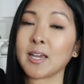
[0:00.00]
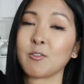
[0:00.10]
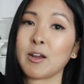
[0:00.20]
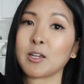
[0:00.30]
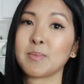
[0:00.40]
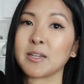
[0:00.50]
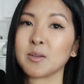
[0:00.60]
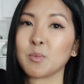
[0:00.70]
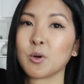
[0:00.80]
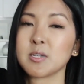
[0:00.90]
I'd recommend
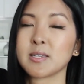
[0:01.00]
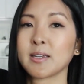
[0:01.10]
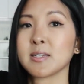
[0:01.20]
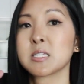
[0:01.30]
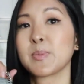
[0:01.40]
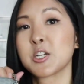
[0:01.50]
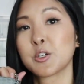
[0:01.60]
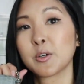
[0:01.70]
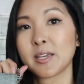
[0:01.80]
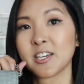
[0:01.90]
it more as like a
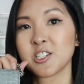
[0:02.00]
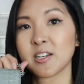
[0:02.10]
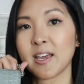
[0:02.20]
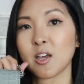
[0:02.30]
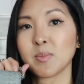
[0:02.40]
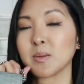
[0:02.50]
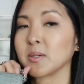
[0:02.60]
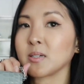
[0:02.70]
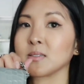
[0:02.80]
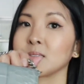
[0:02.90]
special occasion handbag,
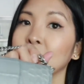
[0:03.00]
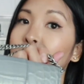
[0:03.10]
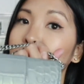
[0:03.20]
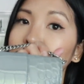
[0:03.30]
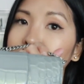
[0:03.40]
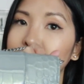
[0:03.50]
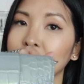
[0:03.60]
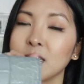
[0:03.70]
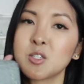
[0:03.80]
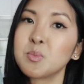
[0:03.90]
because look at
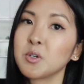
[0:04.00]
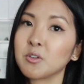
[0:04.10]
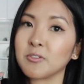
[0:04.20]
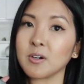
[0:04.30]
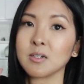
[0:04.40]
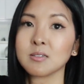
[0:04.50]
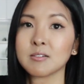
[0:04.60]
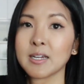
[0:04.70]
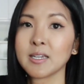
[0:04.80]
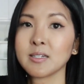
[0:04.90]
it, it's beautiful,
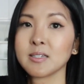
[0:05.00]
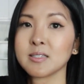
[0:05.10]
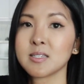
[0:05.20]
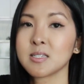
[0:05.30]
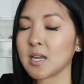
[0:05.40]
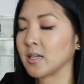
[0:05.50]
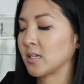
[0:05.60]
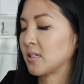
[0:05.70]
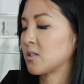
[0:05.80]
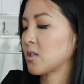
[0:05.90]
right? It's
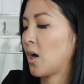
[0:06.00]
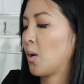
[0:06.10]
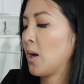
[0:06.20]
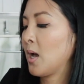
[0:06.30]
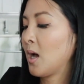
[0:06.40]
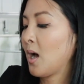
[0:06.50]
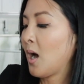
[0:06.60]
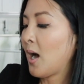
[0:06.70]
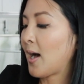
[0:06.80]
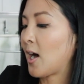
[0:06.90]
stunning. So
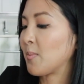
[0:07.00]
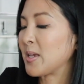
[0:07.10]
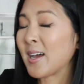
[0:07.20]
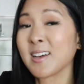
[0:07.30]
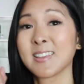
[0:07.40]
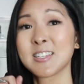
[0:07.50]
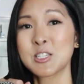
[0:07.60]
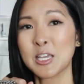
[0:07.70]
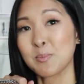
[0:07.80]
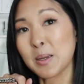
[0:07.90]
yeah,
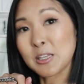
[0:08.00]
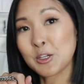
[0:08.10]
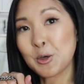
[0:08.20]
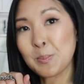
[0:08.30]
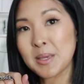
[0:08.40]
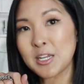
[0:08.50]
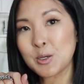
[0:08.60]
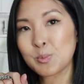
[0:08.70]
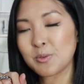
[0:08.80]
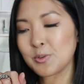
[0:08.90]
that's like my little mini
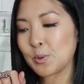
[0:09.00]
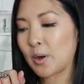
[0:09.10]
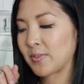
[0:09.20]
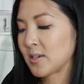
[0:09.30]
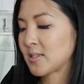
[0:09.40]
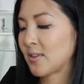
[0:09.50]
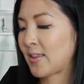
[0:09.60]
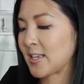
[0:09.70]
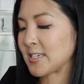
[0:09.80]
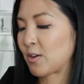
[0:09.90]
review on this, and
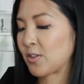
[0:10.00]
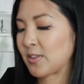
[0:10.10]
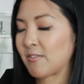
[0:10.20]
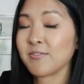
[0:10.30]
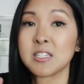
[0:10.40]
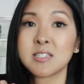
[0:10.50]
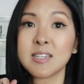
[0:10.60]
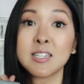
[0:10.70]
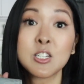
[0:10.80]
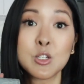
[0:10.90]
that's everything that fits
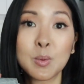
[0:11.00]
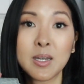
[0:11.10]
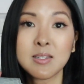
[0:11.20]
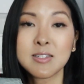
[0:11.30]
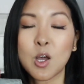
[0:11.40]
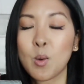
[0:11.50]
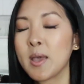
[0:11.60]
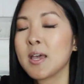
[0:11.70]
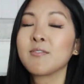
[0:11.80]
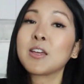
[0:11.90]
into it. So
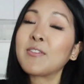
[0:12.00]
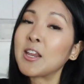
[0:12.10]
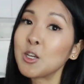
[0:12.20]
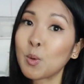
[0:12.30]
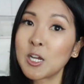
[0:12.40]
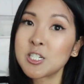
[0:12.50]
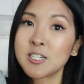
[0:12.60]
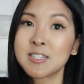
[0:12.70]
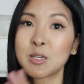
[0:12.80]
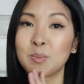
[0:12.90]
if you have any
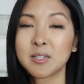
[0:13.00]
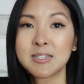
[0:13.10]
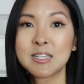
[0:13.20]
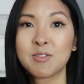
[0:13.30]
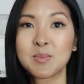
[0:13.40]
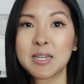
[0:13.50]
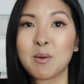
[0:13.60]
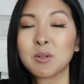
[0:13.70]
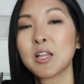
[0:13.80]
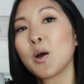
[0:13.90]
questions, please leave them
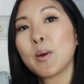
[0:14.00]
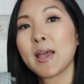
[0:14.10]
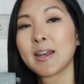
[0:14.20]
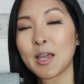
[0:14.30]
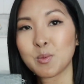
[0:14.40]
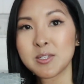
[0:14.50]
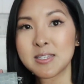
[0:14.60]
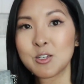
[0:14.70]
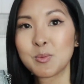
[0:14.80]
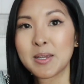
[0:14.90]
below, and I will
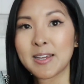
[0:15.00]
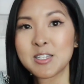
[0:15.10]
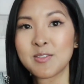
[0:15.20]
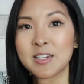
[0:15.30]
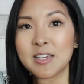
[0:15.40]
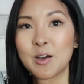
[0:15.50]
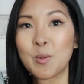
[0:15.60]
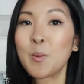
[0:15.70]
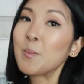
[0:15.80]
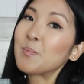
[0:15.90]
see you in my next
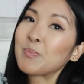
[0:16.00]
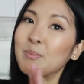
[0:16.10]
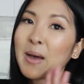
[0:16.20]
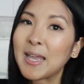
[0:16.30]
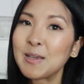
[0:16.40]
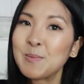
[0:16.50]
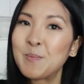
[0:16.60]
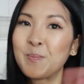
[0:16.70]
video. Bye.